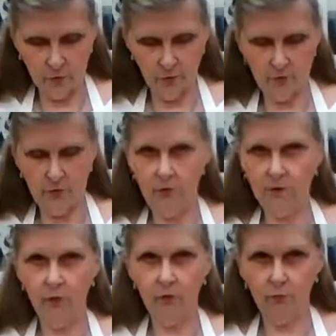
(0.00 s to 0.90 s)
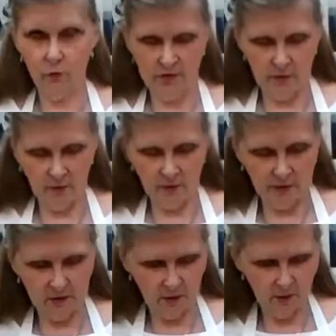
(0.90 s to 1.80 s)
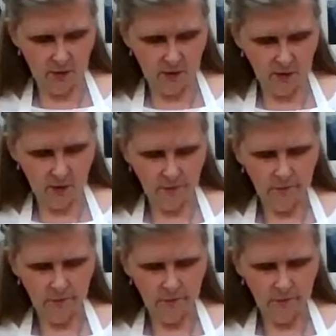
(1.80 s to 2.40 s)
put the sandwich press on, because cranberry sauce